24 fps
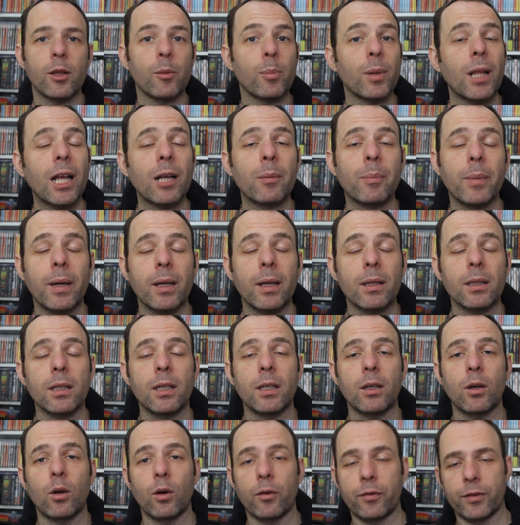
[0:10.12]
The black
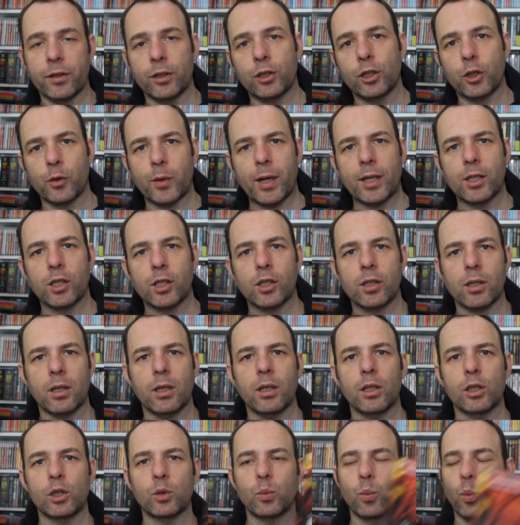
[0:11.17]
belly of the tarantula
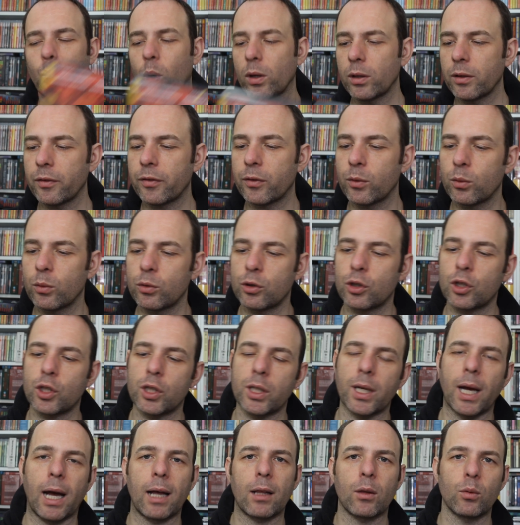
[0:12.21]
is one of those
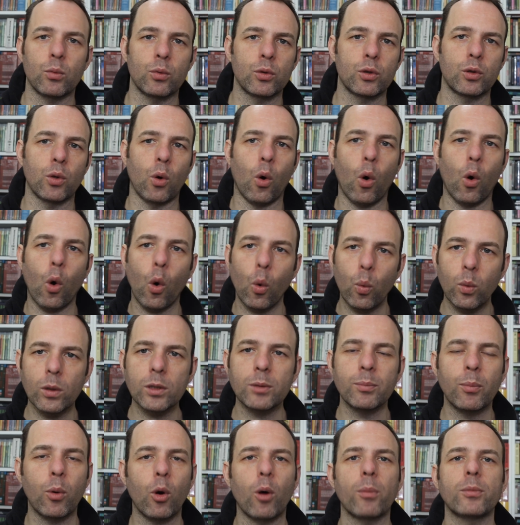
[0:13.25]
giallos that
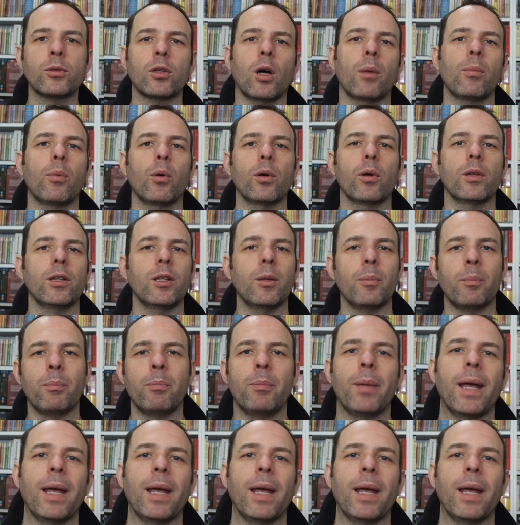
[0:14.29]
always pops up on the